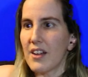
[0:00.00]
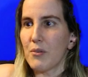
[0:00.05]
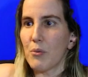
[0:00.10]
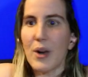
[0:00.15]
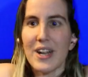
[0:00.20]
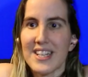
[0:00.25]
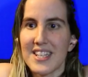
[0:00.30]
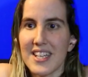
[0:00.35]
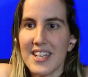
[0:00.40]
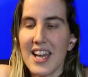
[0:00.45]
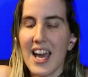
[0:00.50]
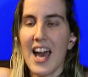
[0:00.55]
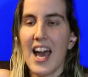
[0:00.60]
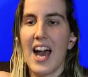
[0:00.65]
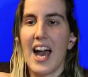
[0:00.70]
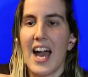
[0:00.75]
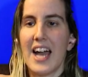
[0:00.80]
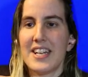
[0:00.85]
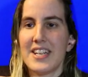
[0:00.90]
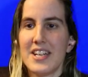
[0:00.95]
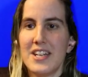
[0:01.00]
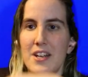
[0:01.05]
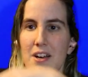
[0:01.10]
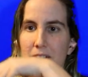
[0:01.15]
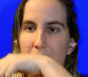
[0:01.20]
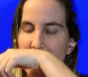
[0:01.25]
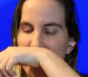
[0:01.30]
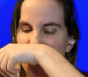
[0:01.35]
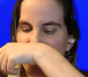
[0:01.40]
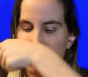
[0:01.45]
What? I did
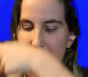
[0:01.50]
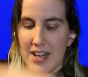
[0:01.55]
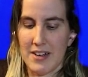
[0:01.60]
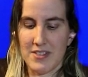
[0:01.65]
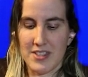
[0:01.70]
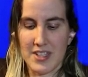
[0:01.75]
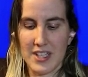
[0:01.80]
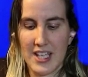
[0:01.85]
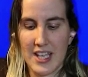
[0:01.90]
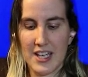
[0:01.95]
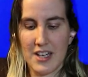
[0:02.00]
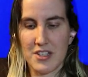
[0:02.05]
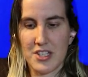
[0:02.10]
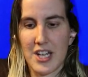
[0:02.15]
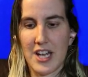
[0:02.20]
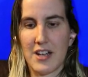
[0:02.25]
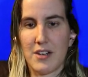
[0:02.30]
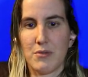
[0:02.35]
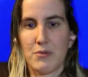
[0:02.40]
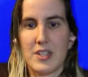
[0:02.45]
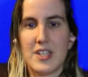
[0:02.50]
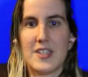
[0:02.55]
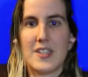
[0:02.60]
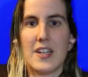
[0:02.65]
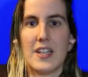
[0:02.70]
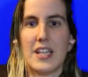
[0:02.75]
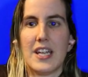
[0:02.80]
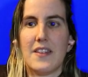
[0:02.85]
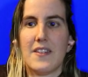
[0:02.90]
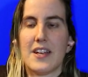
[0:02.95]
notice when I was looking at your channel
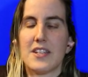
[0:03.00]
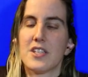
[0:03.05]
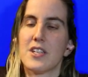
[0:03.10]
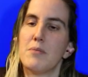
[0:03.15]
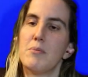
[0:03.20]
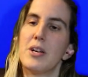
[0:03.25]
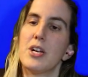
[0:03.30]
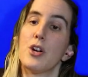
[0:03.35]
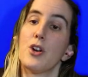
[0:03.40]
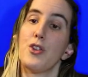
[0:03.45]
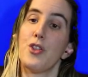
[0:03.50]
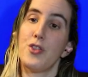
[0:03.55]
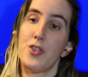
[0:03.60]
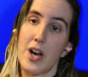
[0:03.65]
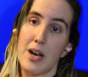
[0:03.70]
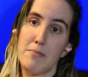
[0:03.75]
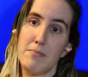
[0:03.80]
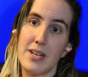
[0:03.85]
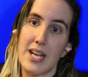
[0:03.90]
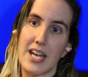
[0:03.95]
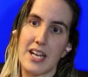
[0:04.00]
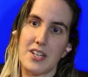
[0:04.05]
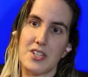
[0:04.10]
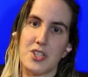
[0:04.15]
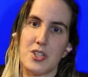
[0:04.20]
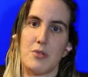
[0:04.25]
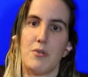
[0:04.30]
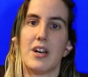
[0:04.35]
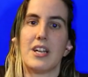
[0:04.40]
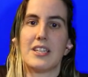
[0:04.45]
recently that some of your
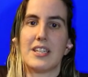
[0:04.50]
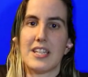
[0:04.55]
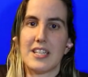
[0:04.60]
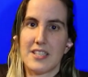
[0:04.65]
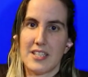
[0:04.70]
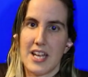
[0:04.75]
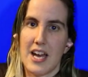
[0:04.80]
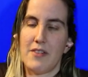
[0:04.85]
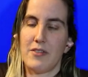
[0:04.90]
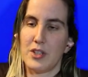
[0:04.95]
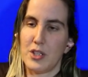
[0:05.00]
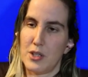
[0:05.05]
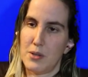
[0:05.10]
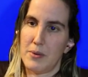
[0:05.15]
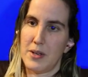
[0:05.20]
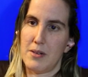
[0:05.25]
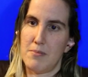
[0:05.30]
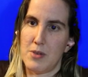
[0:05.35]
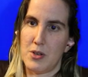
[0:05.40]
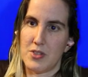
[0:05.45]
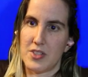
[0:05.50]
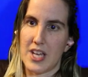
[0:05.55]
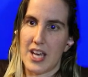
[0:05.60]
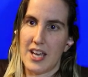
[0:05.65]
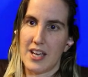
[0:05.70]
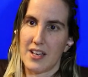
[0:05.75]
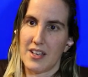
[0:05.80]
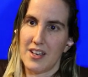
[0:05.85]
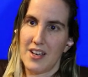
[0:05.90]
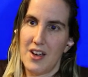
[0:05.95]
thumbnails, you at least have a little bit of
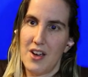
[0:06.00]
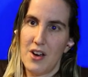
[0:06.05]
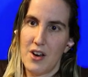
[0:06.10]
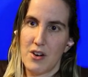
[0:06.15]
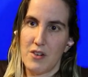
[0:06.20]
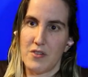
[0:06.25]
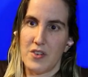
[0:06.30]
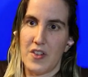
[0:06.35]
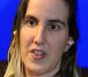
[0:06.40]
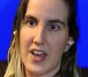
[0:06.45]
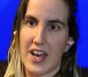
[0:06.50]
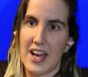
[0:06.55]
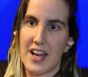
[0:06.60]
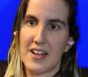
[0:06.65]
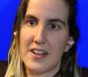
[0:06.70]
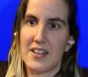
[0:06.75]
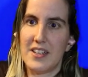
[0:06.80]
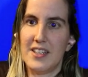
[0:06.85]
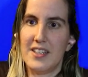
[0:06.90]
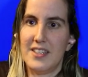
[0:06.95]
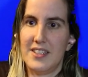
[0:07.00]
mosaic over that.